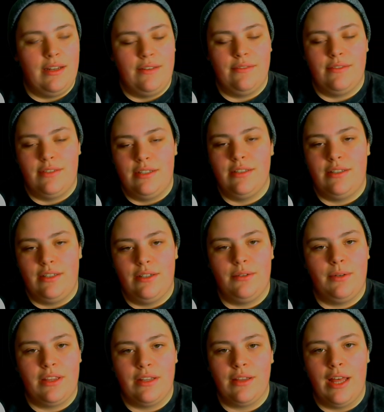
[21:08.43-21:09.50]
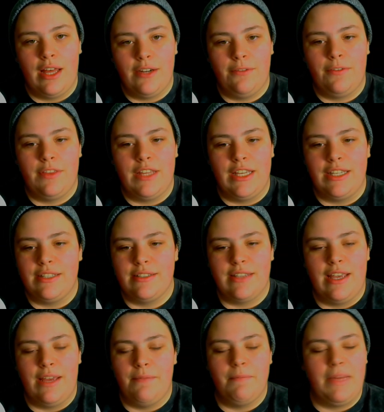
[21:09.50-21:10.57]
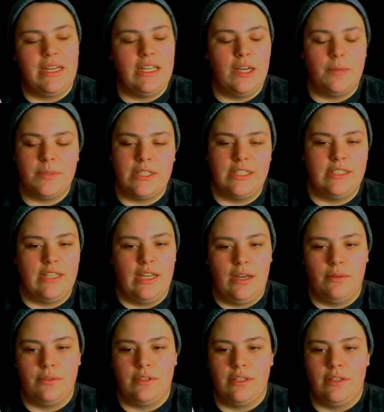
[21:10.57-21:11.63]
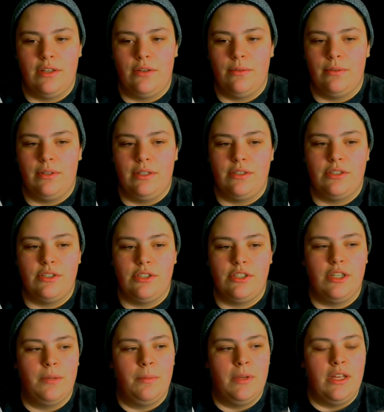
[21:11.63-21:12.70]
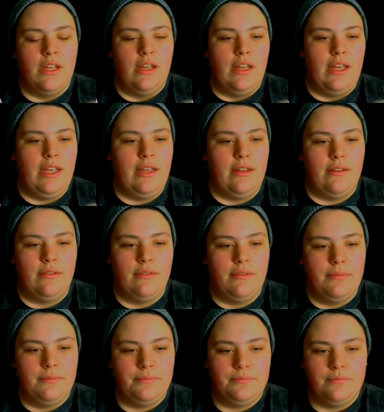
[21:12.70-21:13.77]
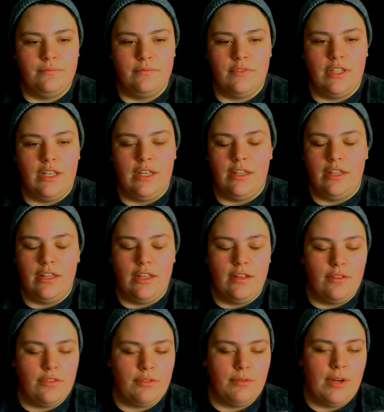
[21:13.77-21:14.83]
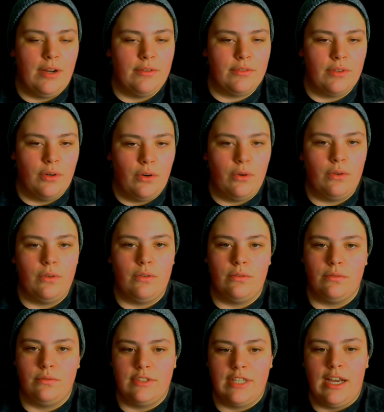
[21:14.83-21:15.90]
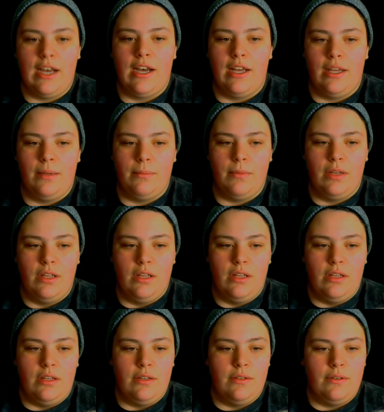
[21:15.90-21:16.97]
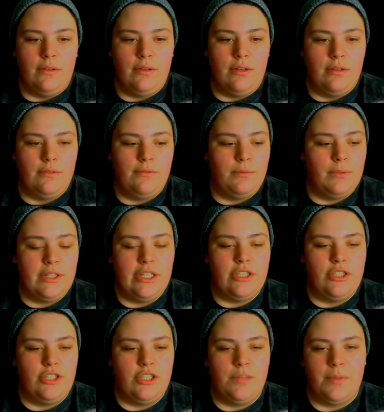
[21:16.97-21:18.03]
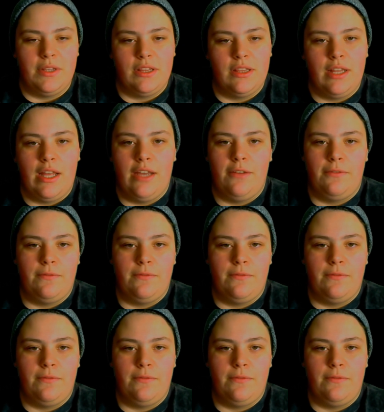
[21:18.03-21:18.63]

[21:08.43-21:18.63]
to deal with a lot of things. They had many ups and downs in their relationship, and throughout the whole time of relationship and life,